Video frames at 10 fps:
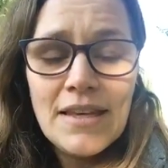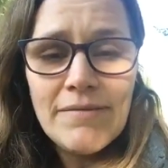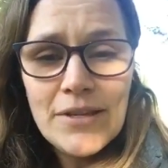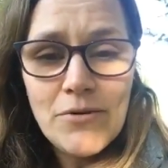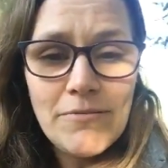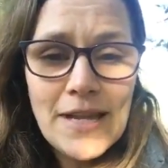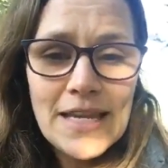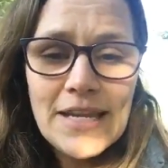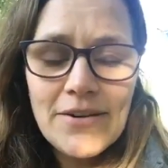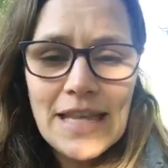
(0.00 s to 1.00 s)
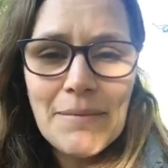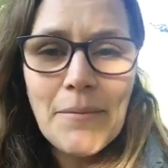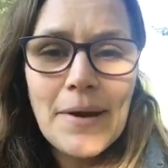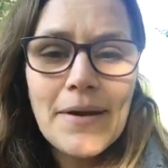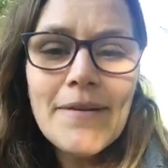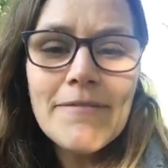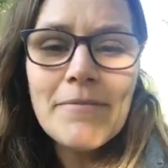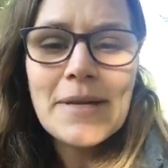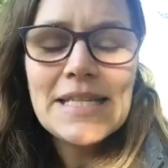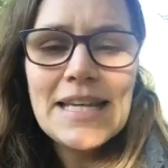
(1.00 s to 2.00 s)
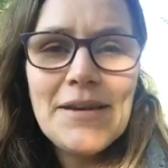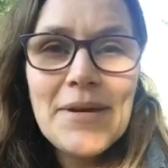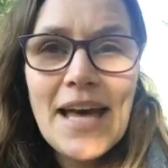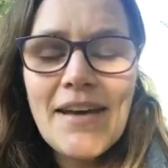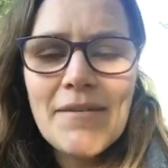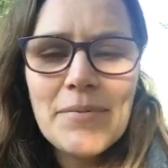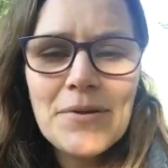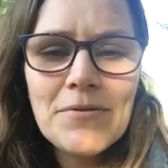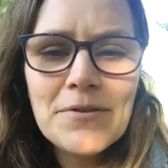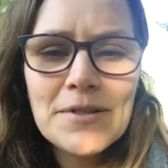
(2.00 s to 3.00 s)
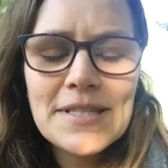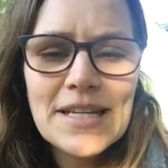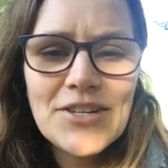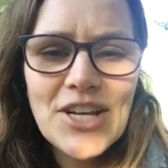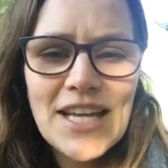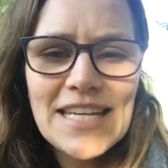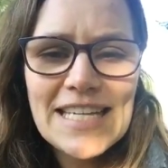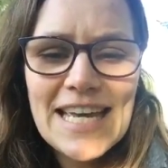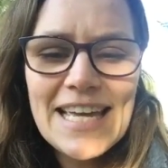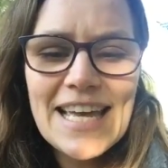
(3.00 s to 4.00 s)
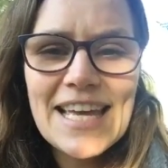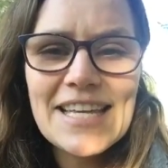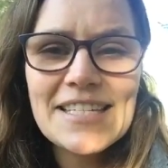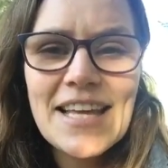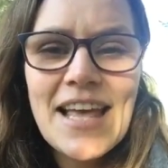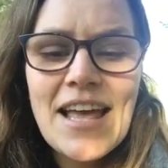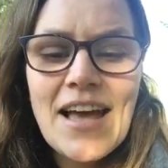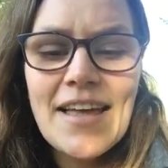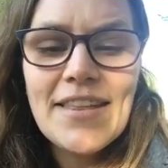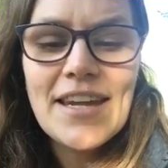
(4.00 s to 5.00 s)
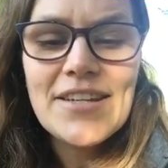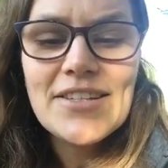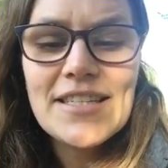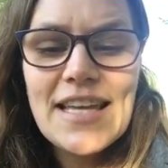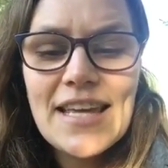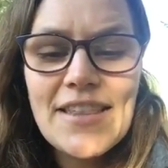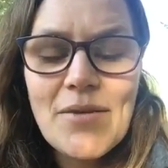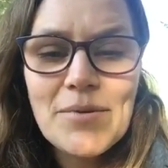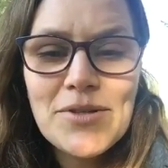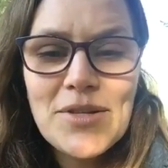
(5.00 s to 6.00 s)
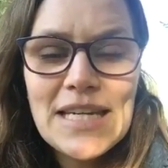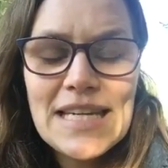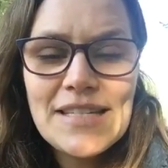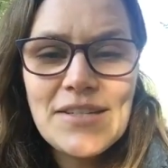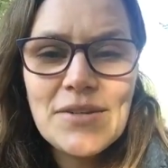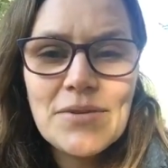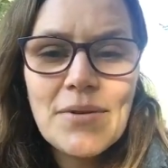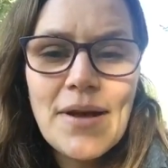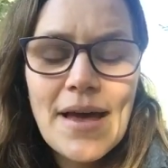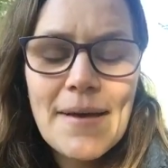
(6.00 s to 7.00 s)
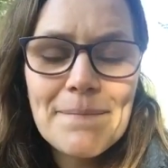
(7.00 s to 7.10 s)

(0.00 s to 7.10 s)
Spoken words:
thankfully no flooding here that I'm aware of. But today we have a beautiful sunshiny day, and I thought I'd just take the opportunity to